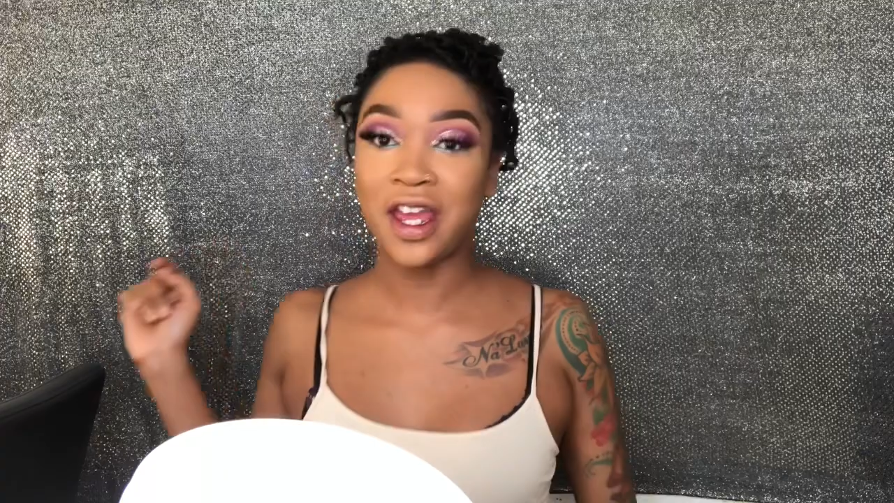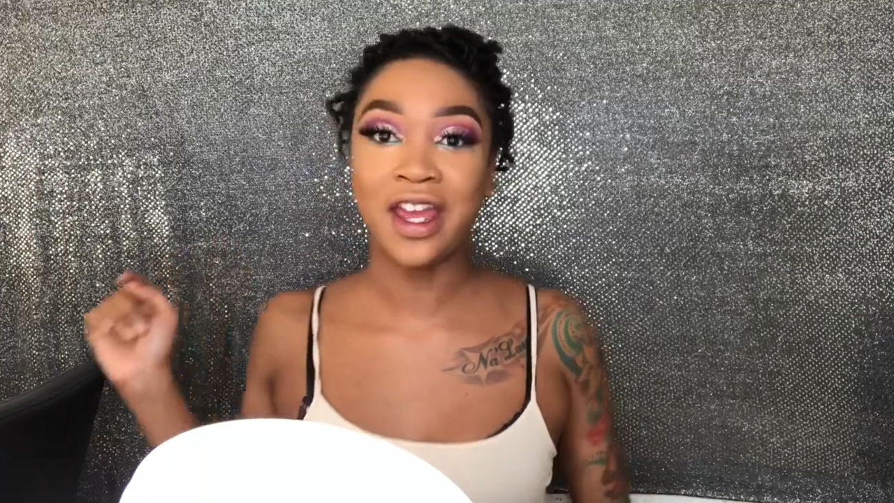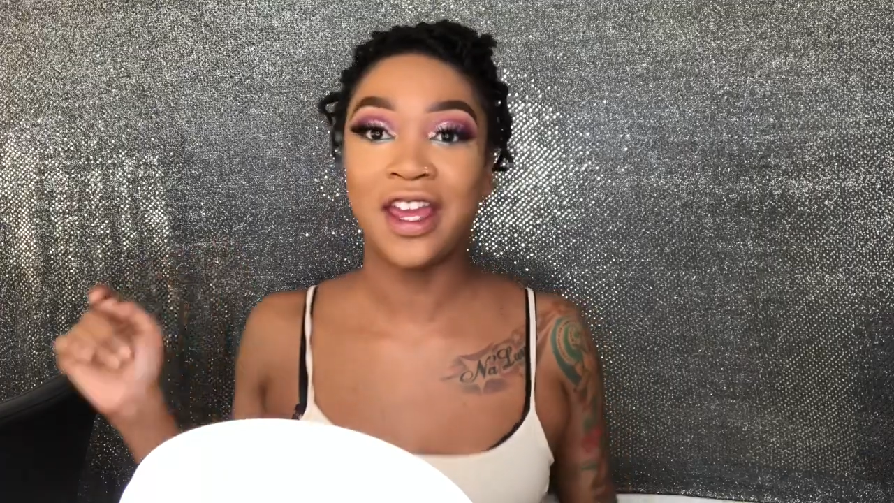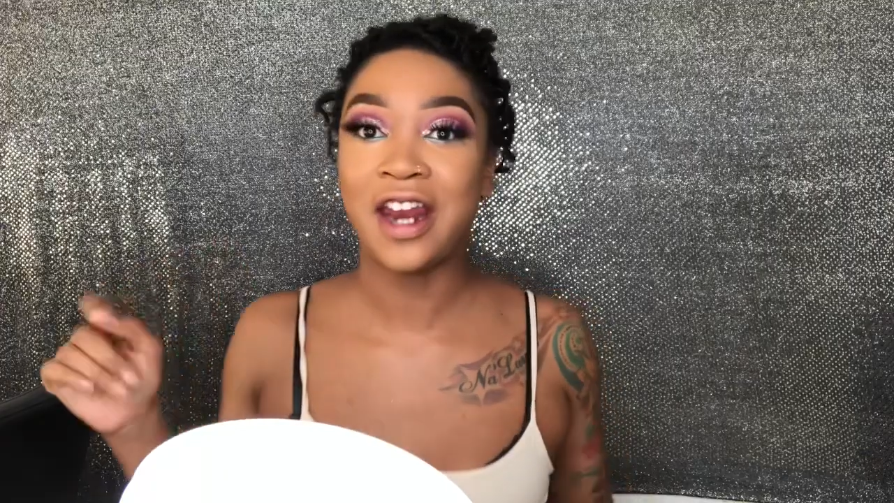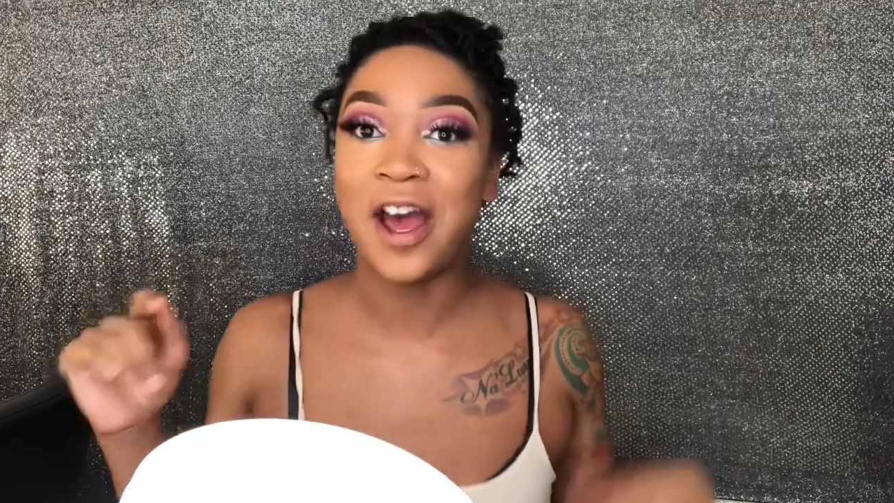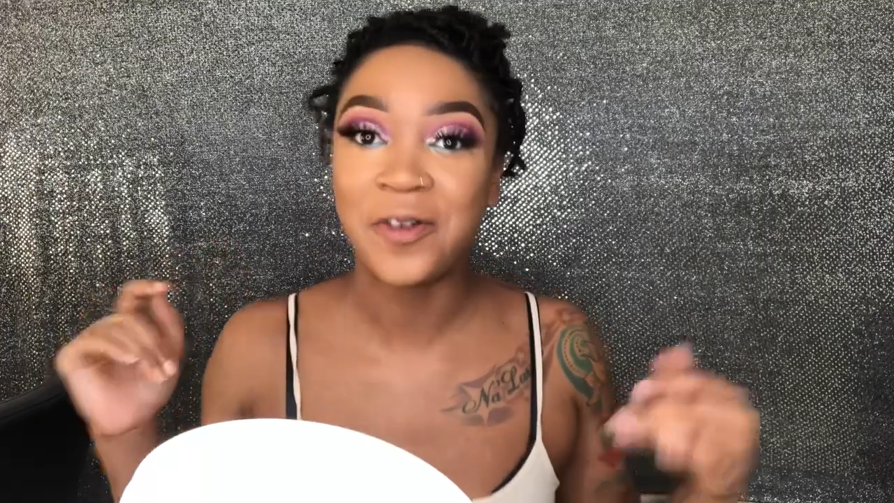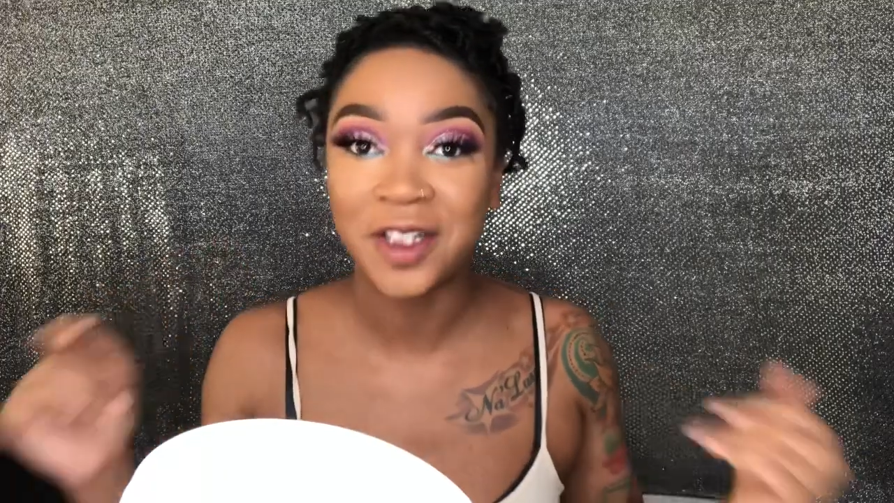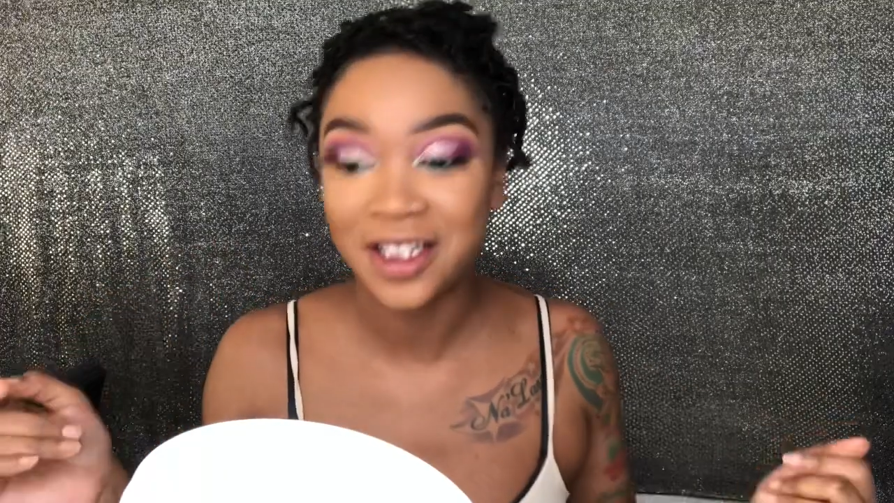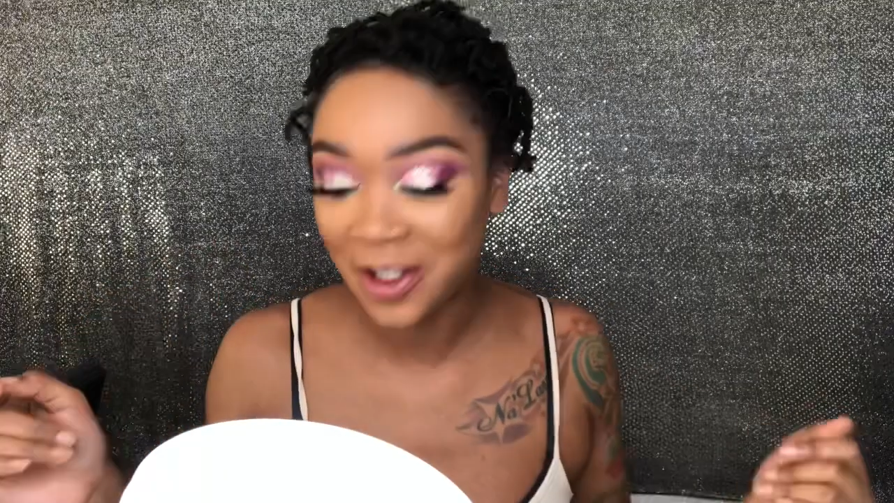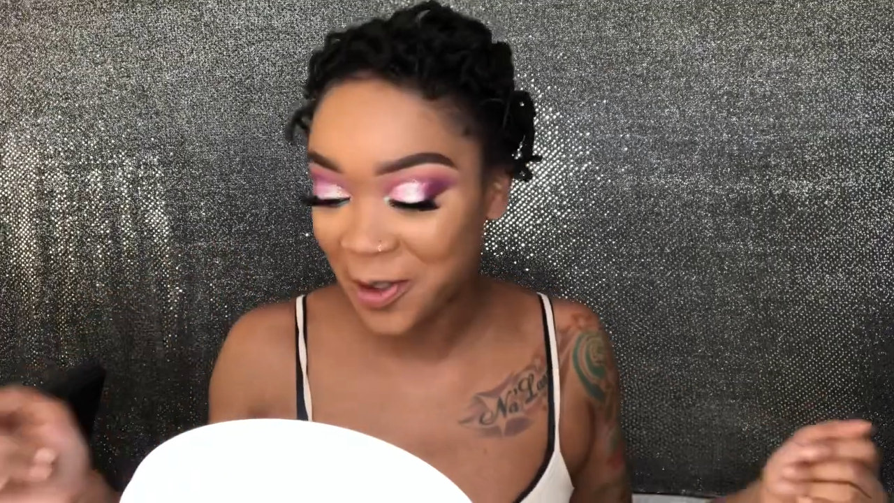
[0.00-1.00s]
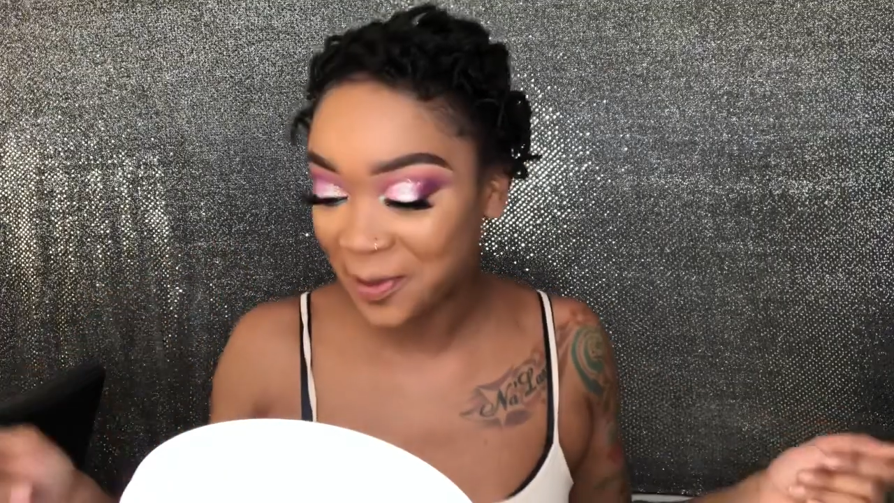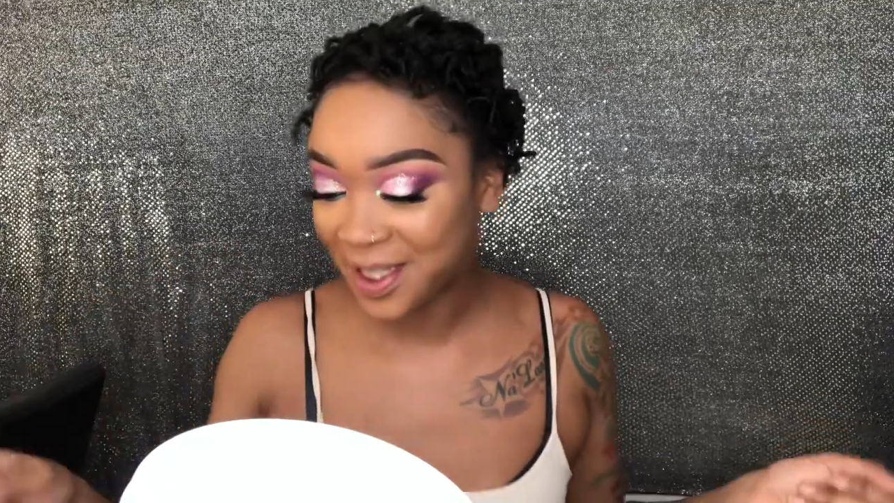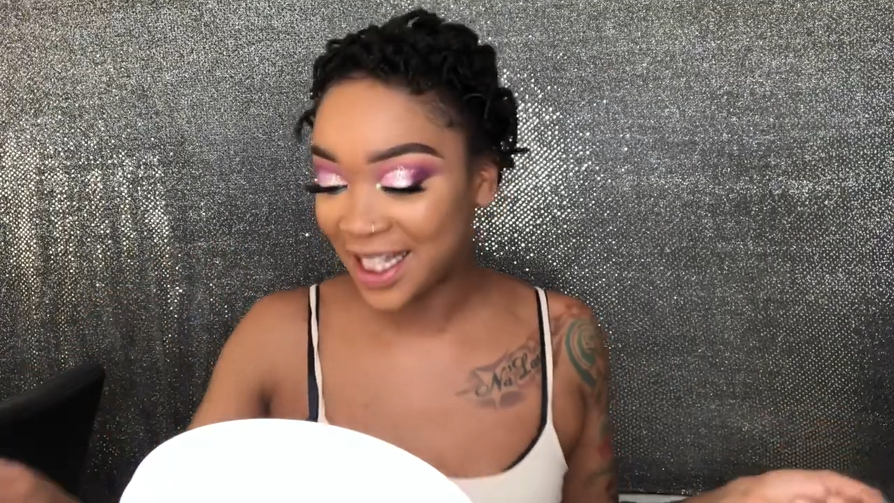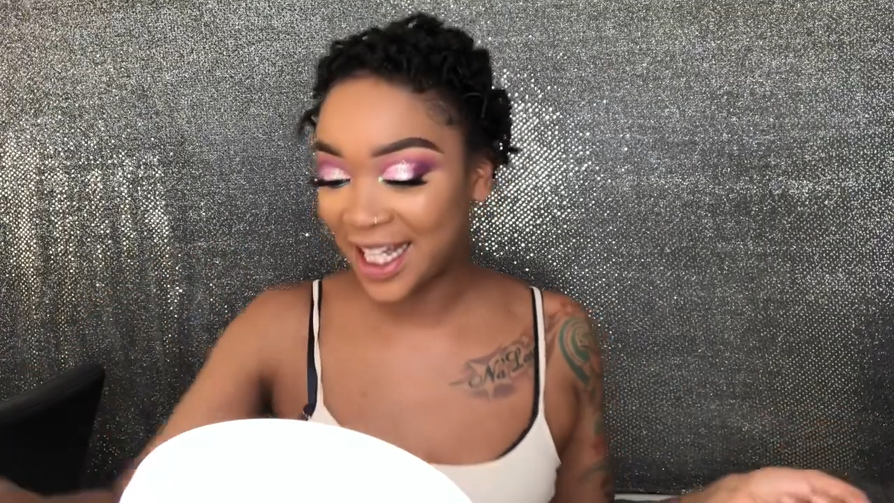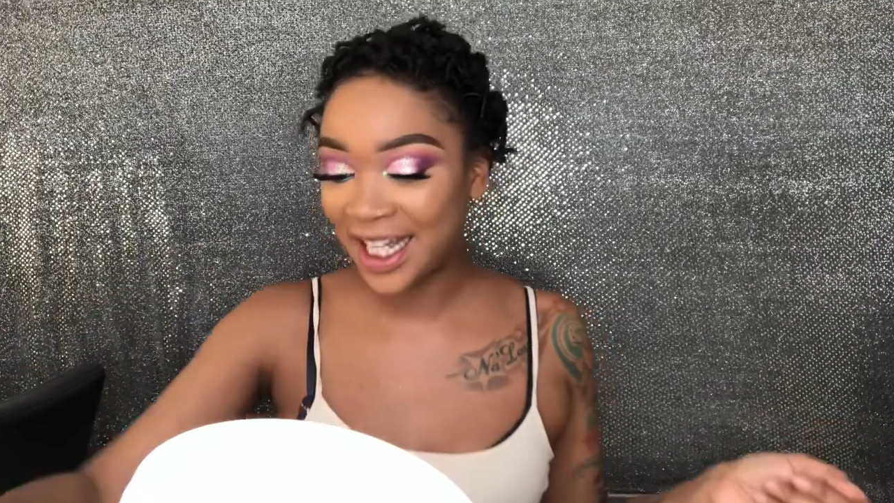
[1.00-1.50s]
and I was so
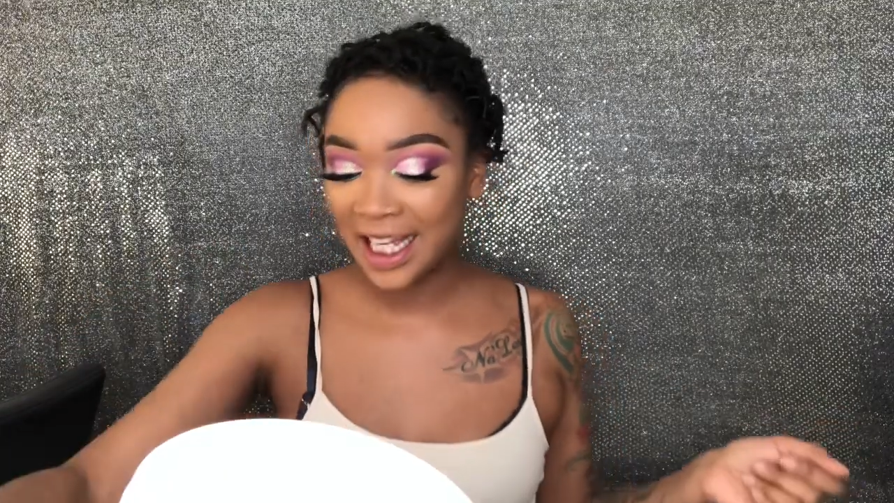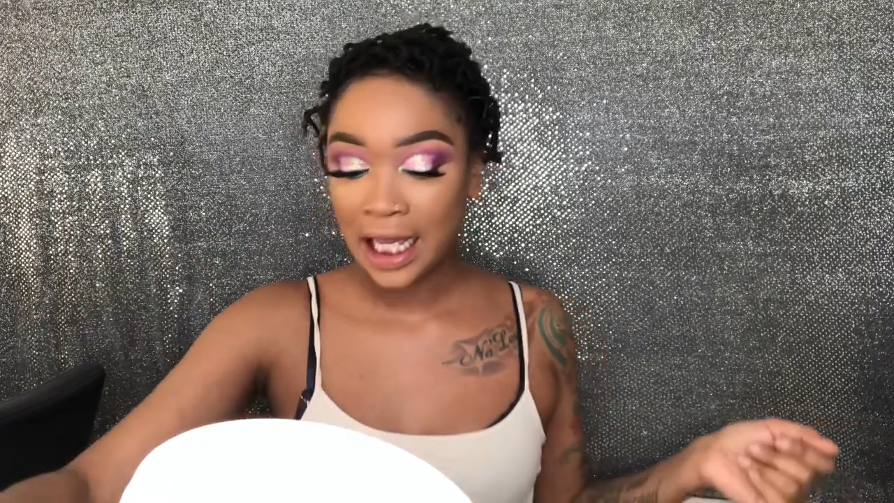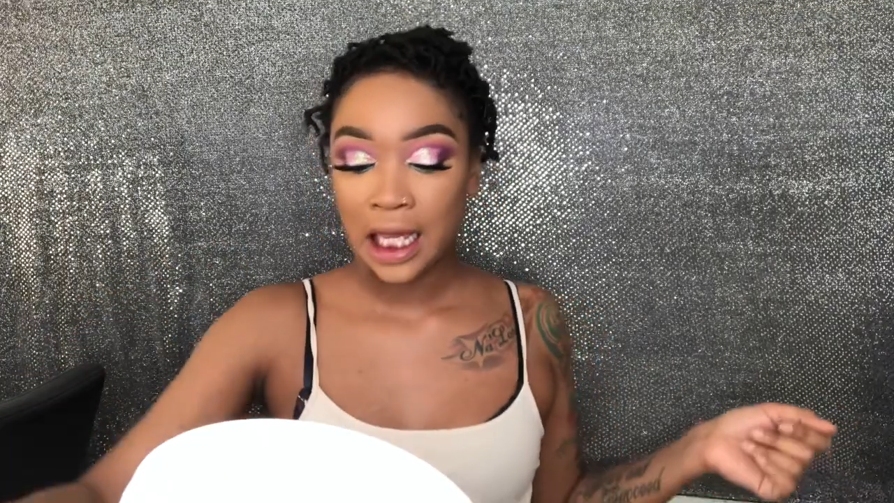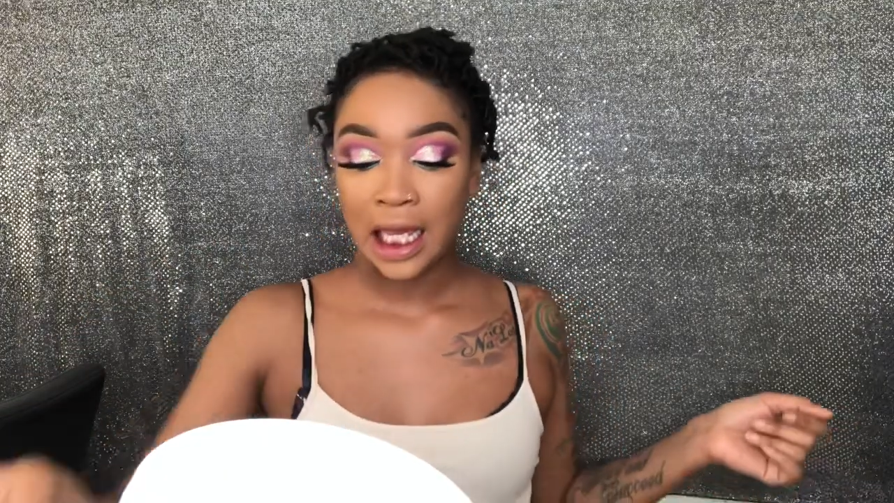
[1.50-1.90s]
upset.